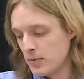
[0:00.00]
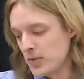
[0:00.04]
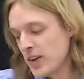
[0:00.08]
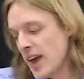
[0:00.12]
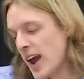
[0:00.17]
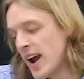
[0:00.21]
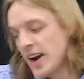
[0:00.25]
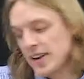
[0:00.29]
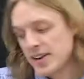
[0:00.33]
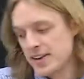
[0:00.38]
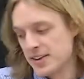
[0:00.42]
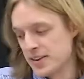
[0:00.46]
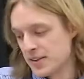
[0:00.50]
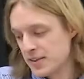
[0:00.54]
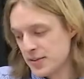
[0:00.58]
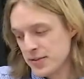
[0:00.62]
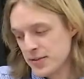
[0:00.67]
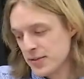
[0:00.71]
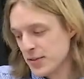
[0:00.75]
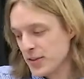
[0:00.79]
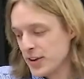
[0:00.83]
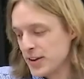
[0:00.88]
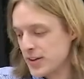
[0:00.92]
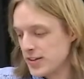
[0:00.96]
Canada,
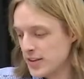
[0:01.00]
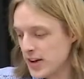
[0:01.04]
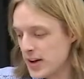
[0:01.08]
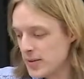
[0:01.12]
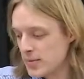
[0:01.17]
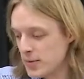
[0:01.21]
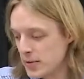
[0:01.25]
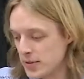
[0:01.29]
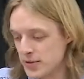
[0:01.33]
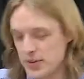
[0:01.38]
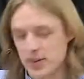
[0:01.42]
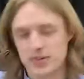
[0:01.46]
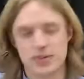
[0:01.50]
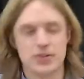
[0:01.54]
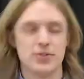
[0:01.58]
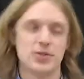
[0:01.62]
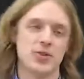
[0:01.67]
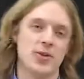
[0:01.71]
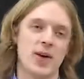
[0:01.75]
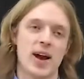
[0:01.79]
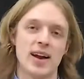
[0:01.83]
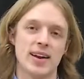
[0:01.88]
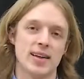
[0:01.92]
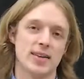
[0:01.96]
for example, doesn't
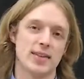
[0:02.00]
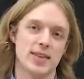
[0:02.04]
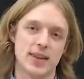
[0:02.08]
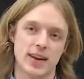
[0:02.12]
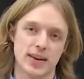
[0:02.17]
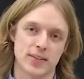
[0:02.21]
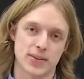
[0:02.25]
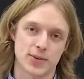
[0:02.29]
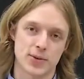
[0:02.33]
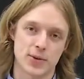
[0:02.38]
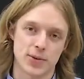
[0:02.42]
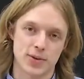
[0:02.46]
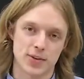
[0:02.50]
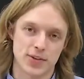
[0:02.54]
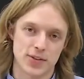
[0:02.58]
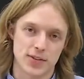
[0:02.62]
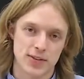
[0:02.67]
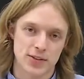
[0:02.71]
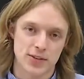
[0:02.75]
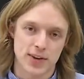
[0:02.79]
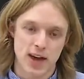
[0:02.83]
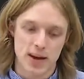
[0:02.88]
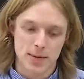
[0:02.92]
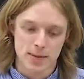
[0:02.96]
do anything in the course of
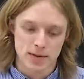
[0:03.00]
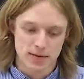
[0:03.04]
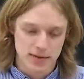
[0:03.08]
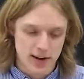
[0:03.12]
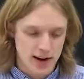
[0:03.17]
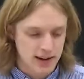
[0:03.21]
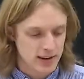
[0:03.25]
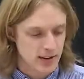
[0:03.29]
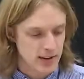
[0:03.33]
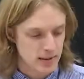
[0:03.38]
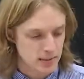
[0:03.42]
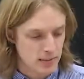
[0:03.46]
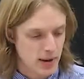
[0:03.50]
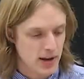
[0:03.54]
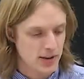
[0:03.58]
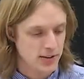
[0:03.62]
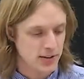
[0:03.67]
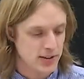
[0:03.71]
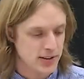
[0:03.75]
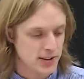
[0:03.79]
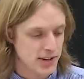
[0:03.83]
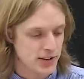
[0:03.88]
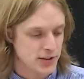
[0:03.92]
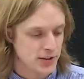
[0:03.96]
this game. In fact, in the
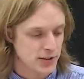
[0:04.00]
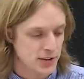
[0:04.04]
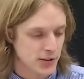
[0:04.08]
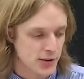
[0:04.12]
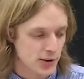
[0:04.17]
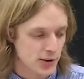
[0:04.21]
base edition,